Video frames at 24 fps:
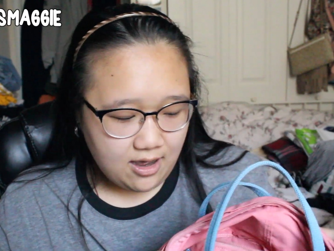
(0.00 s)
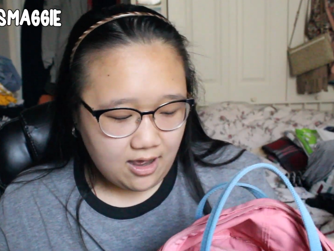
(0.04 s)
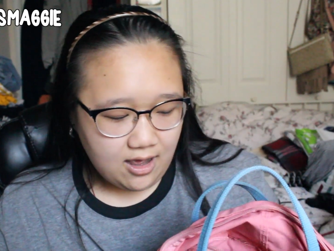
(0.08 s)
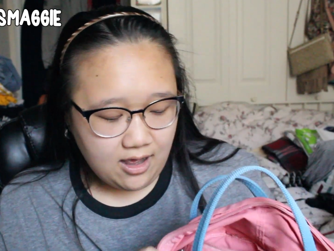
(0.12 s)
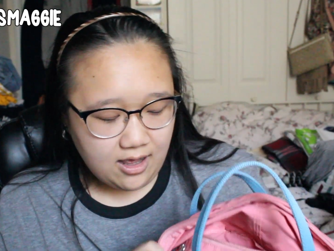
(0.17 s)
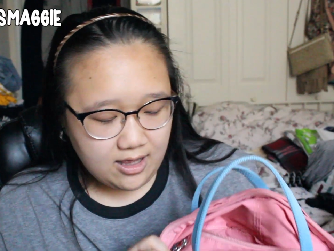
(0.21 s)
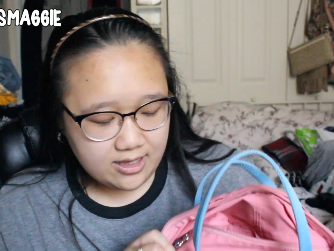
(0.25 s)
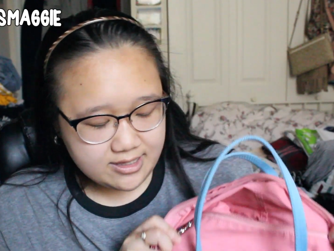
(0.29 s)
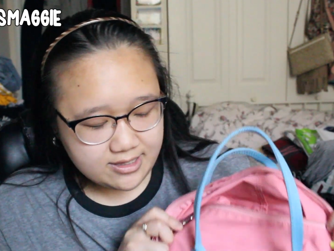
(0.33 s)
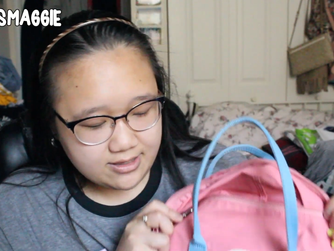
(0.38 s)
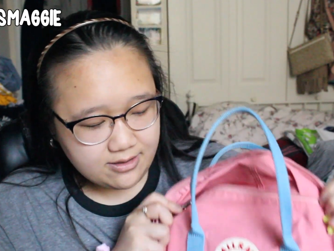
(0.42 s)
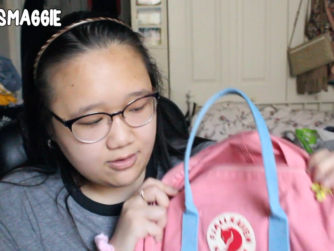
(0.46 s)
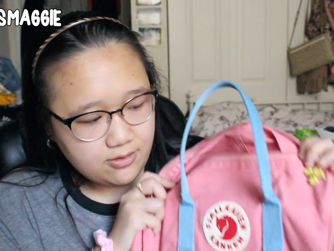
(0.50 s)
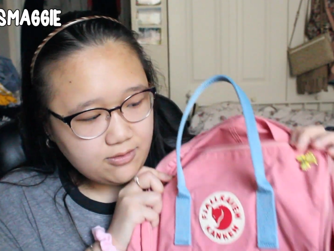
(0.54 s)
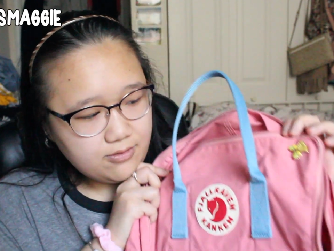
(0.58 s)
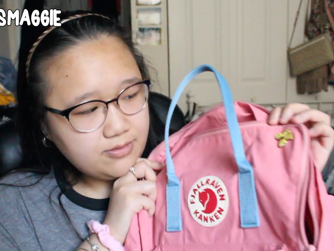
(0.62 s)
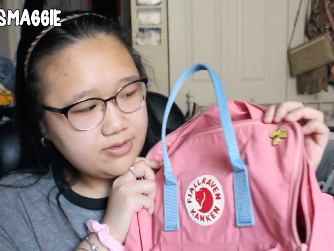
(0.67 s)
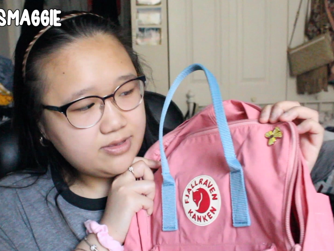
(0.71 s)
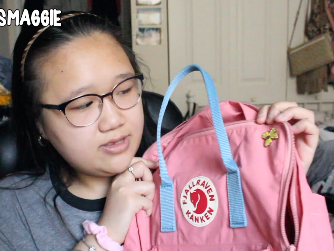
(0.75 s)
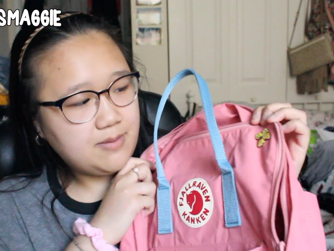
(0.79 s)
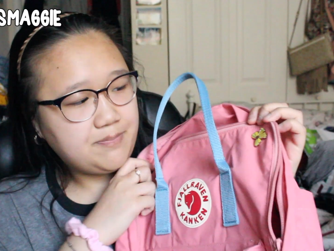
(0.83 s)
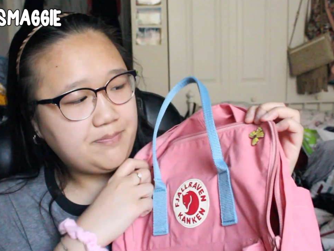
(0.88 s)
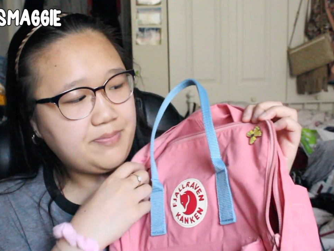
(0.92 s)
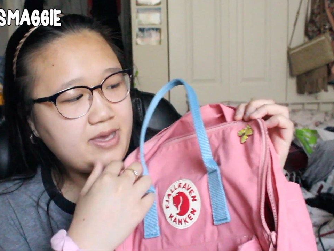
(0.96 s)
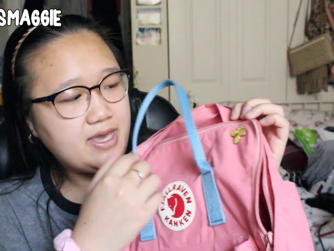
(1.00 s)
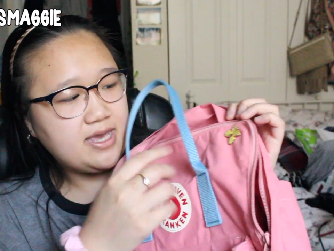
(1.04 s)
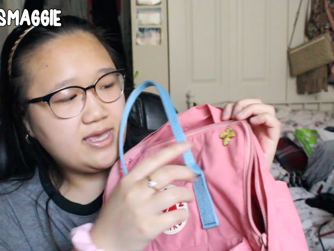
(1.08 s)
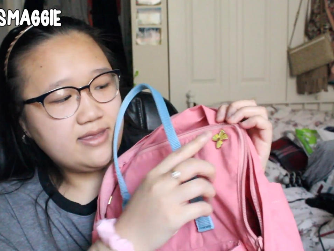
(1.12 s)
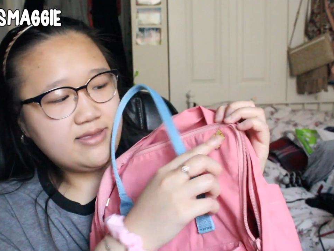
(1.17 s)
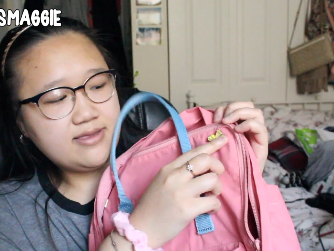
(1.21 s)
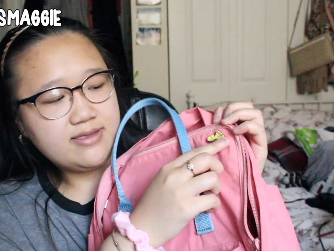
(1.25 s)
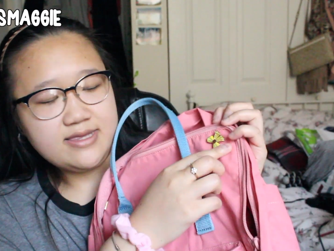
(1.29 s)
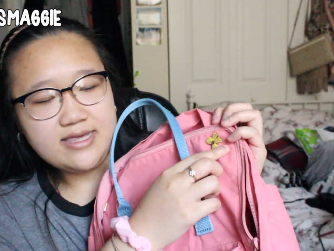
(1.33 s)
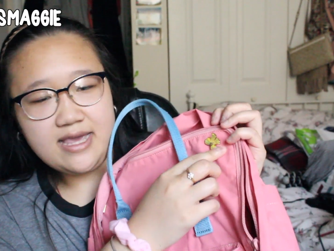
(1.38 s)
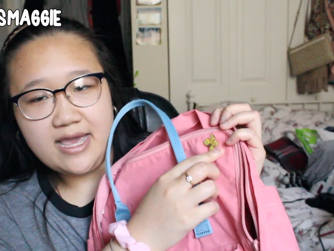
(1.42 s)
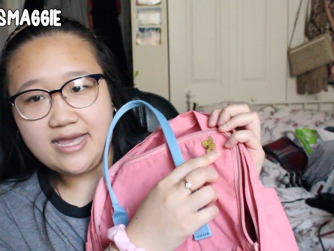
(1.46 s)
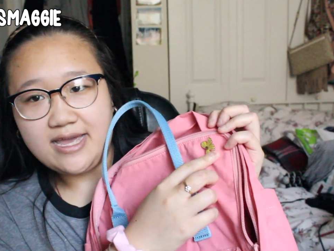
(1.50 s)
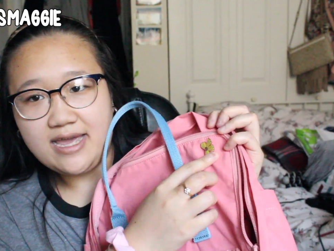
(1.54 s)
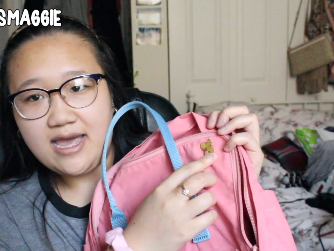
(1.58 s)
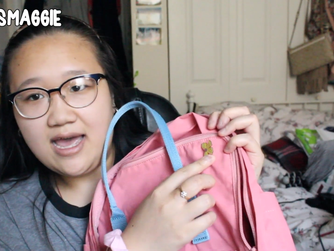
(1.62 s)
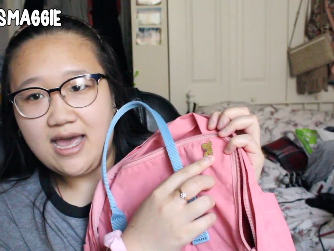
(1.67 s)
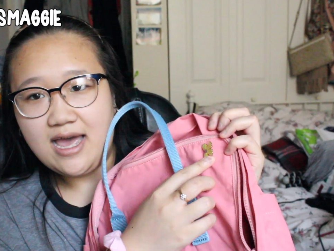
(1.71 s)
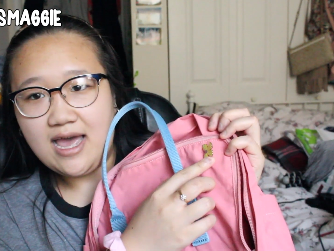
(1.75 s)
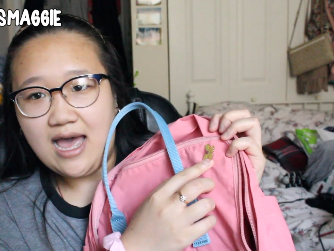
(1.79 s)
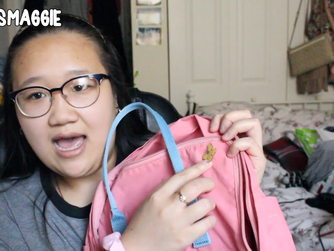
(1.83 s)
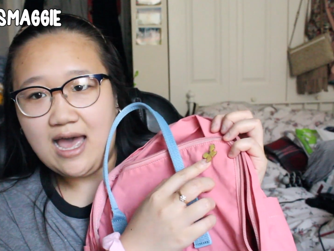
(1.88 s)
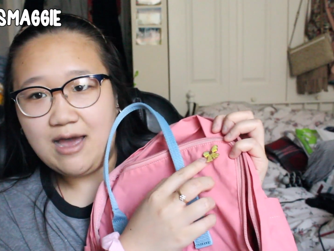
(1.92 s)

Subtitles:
Also, the pins I got,